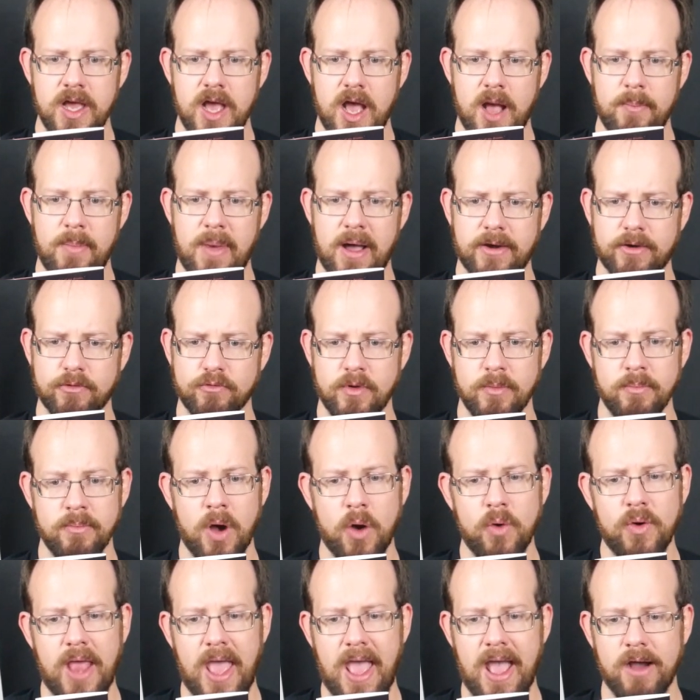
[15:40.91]
about a
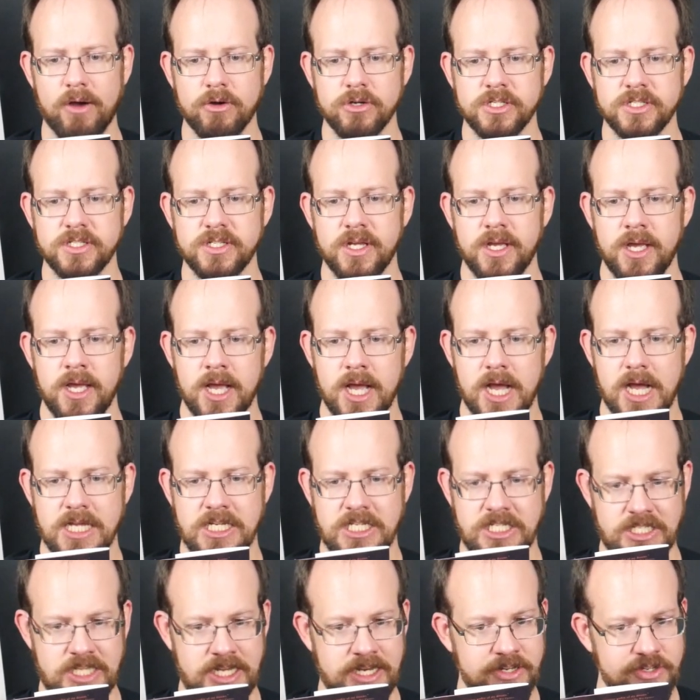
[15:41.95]
remote house, a
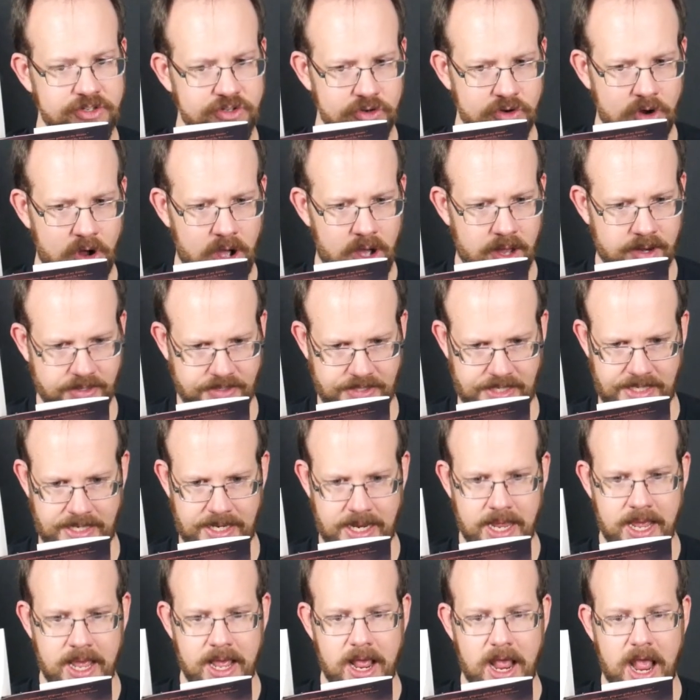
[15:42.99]
sinister haunting,
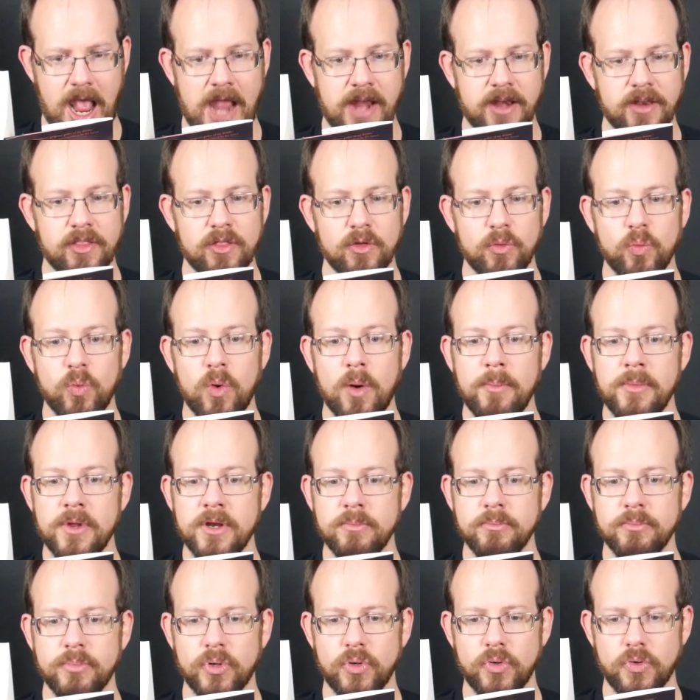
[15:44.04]
and the
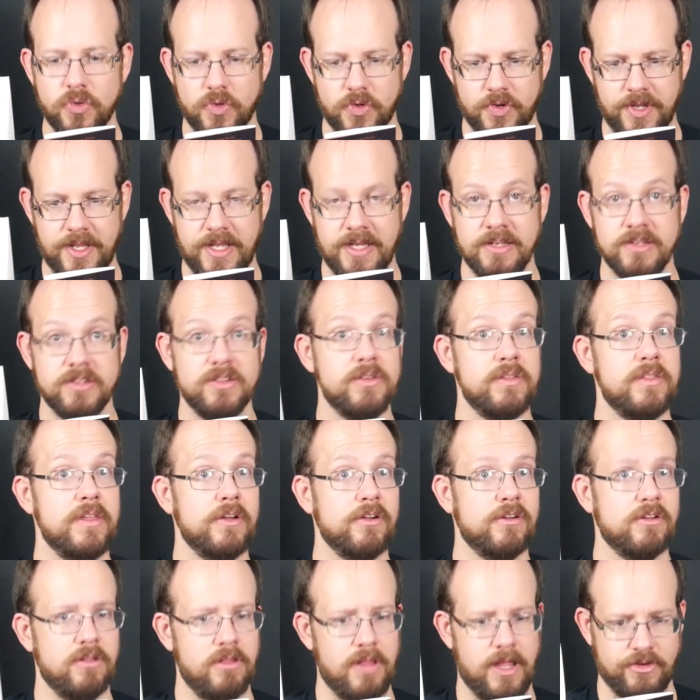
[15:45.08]
woman pulled into
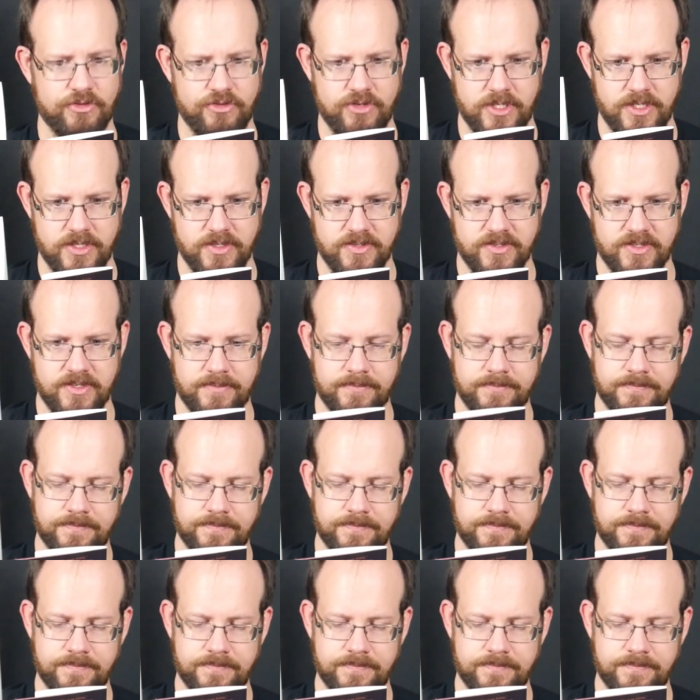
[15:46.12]
their clutches.